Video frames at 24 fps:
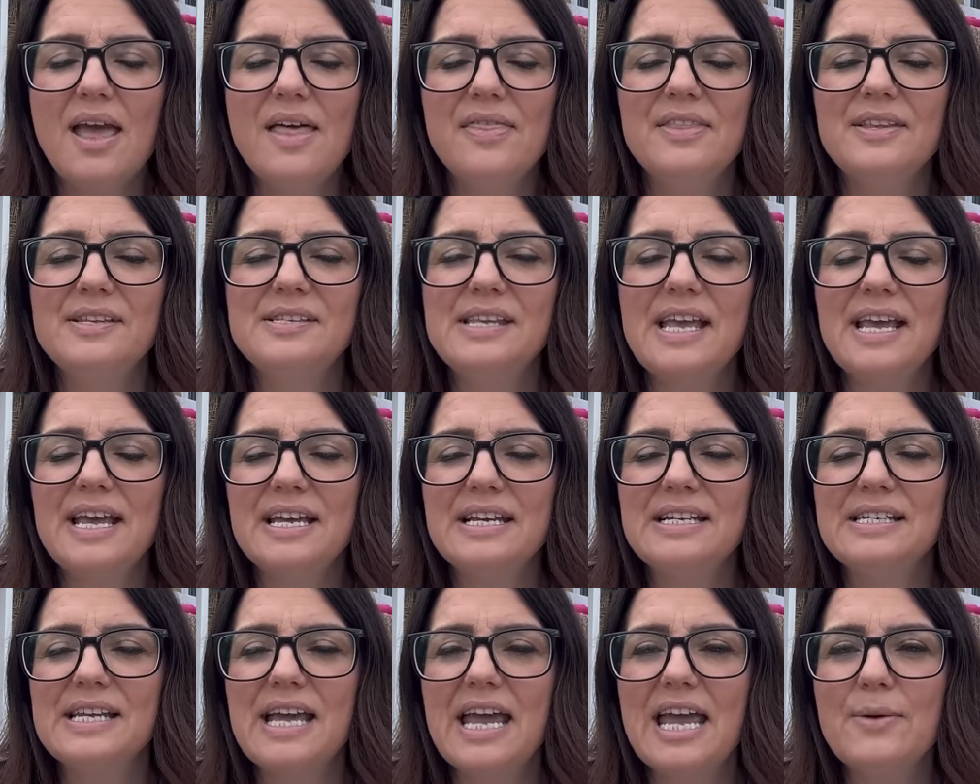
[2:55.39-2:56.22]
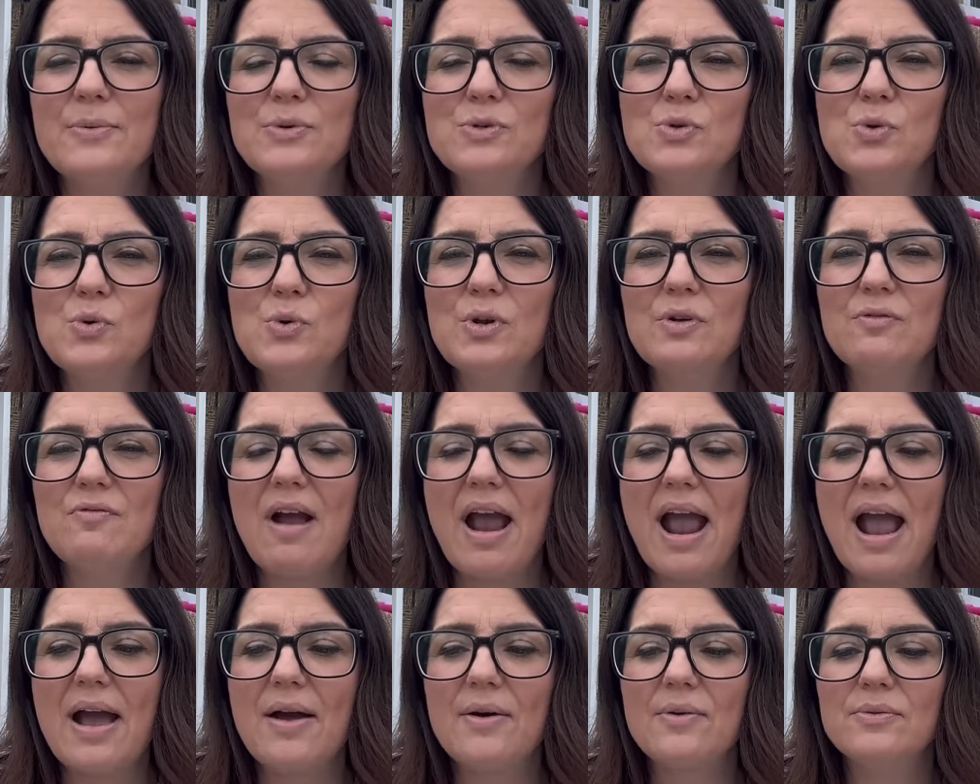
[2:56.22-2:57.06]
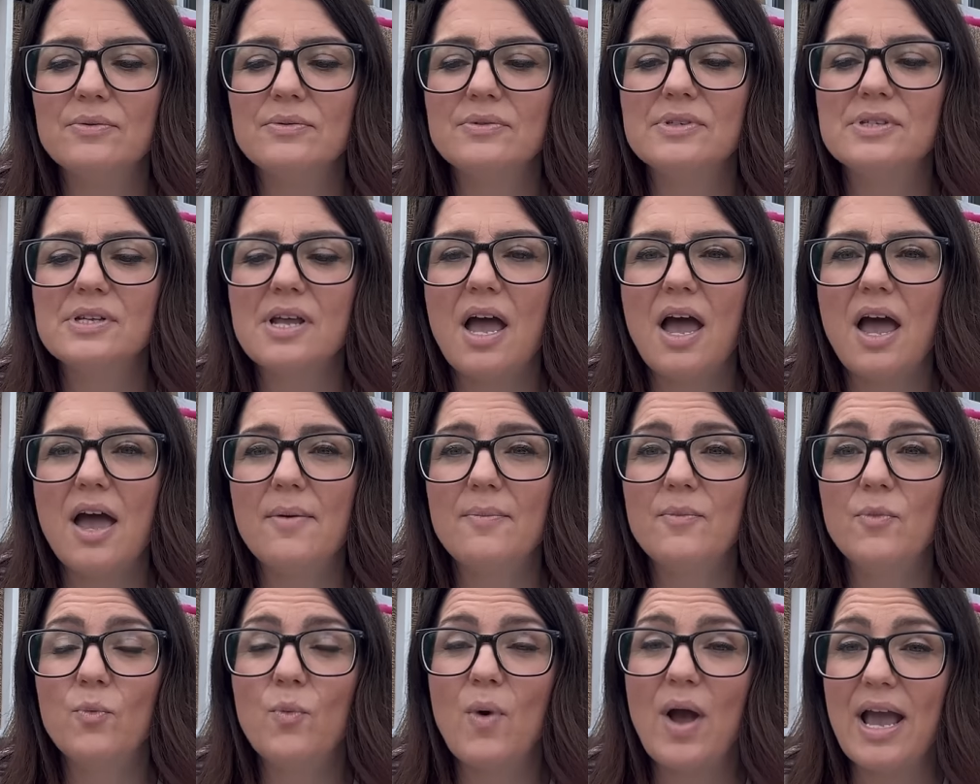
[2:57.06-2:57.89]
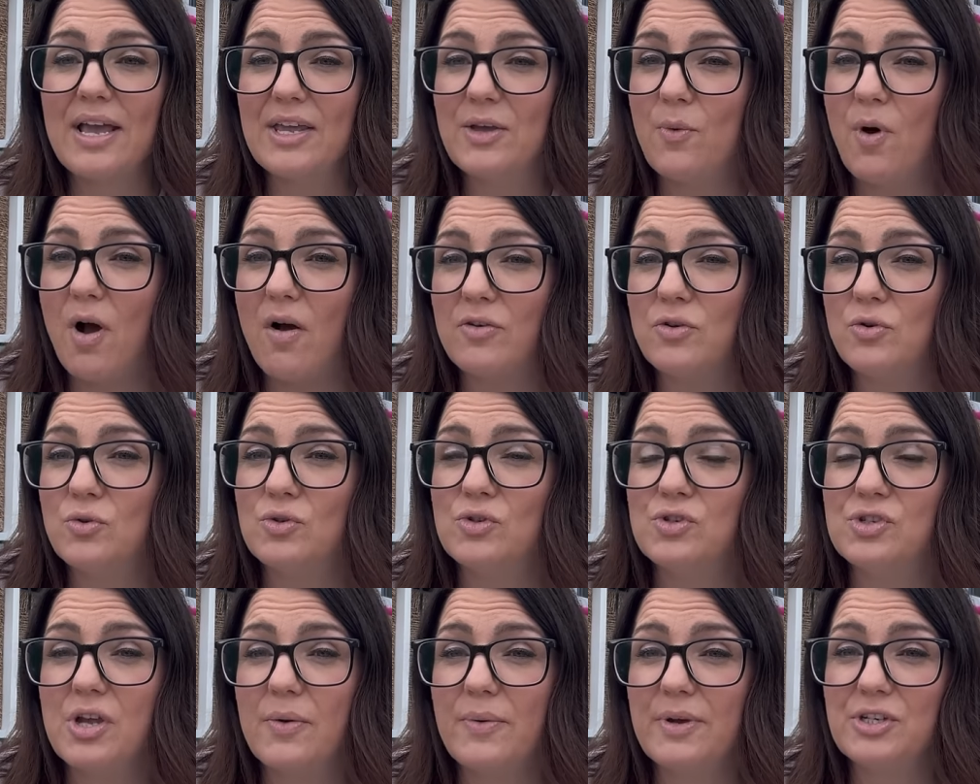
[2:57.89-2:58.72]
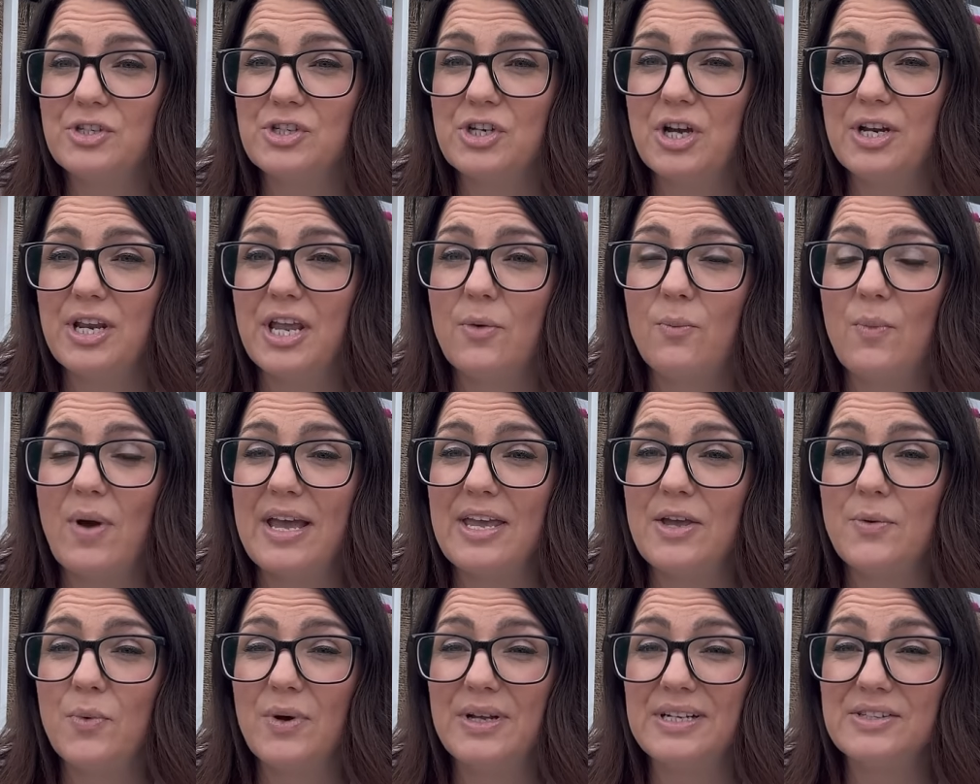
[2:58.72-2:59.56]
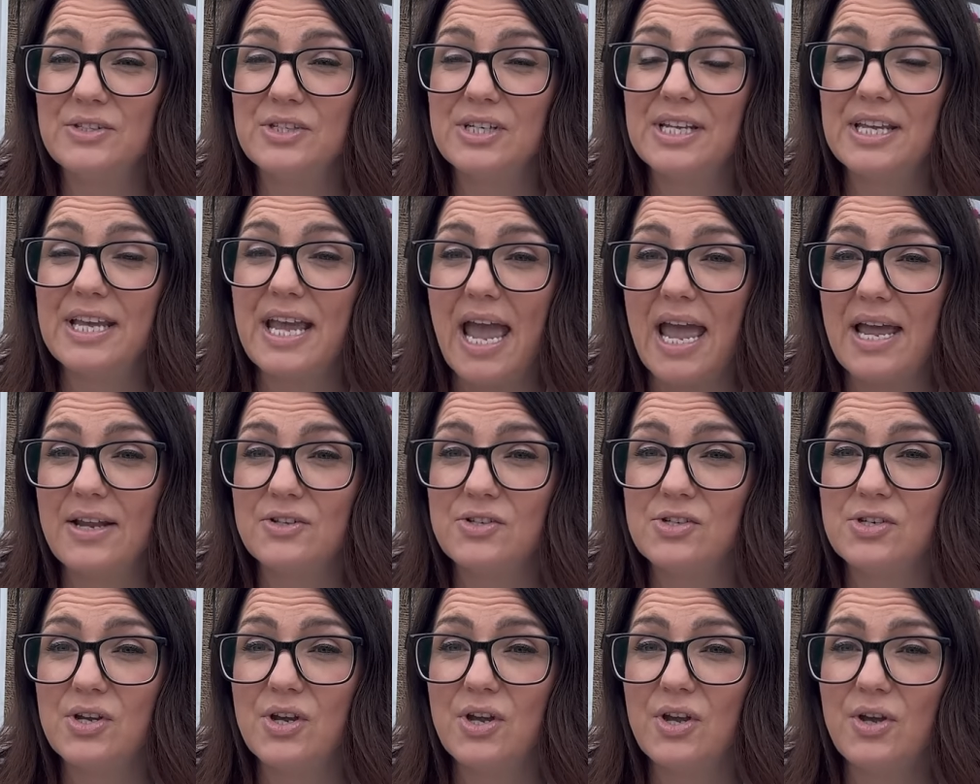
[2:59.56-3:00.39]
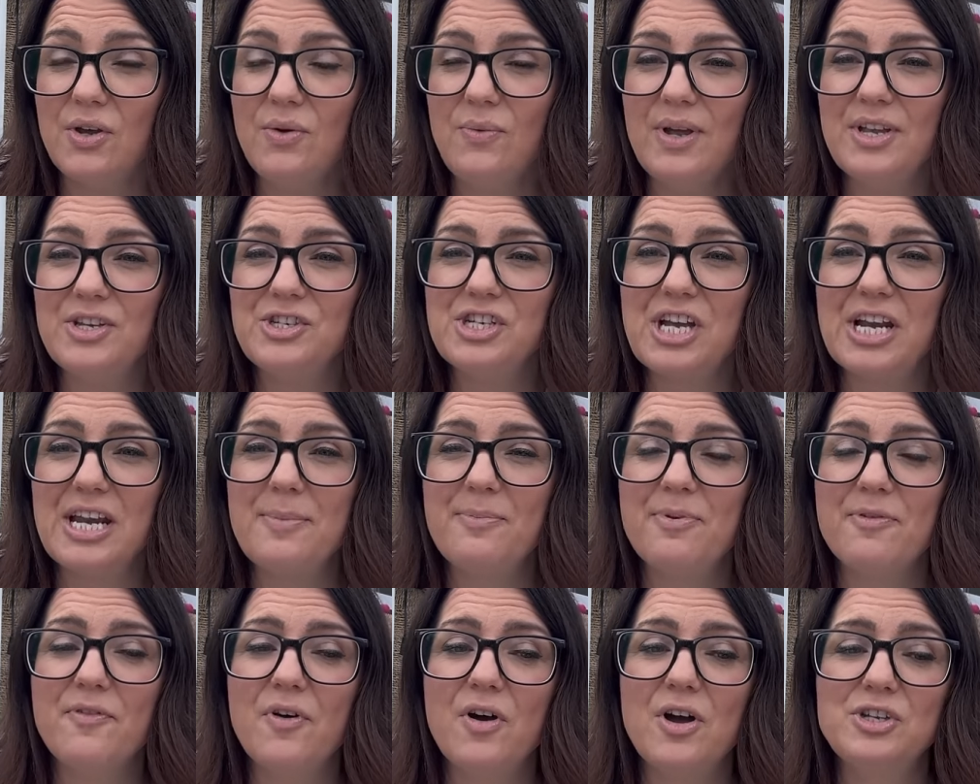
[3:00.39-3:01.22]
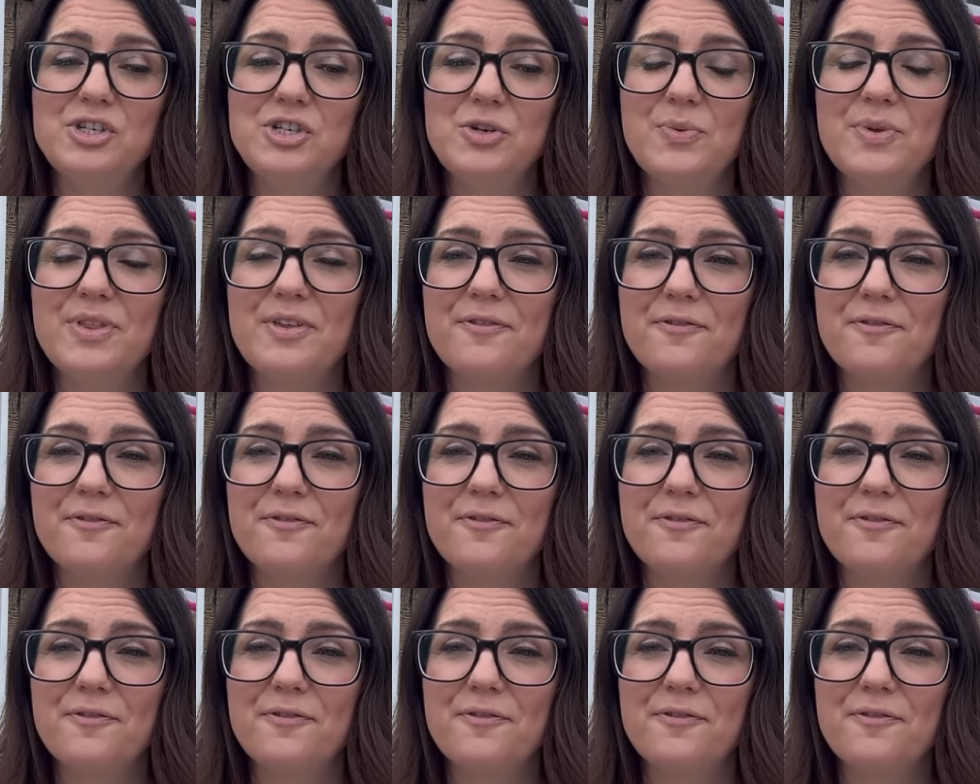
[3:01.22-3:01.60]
The second day was all around where you are on your sewing journey and where you want to get to. And Jenny provides you with a